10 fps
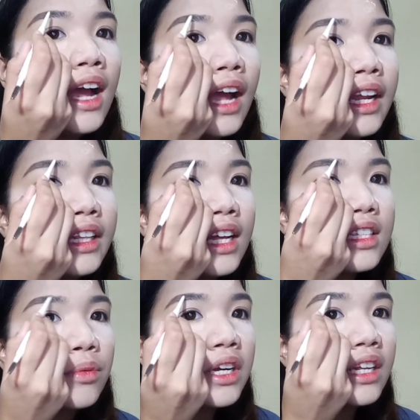And then
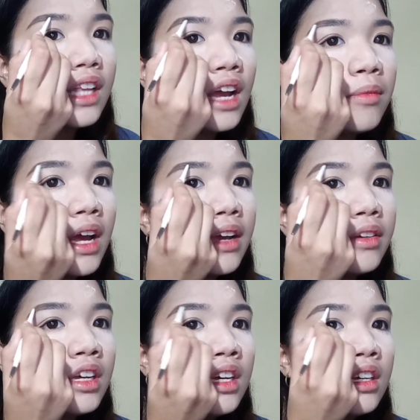that's where the time I
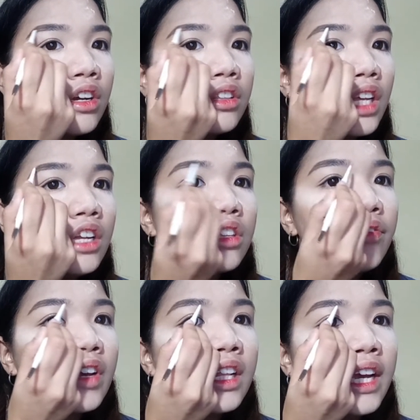continue to
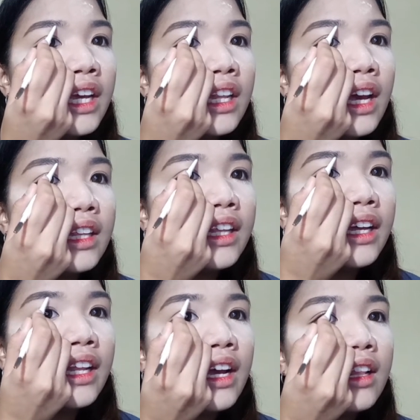fill in, and
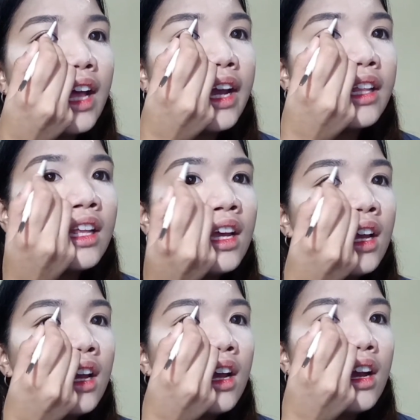then I line
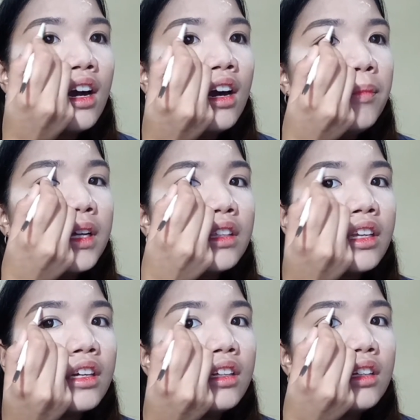up
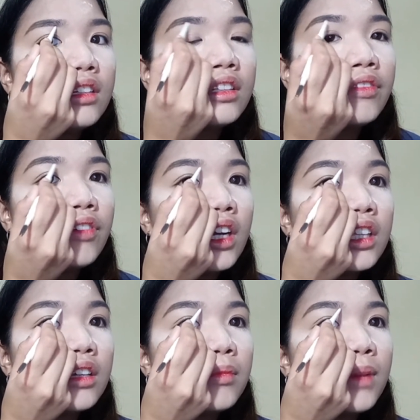until the
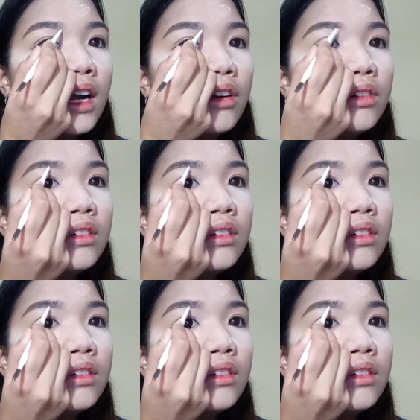front brow.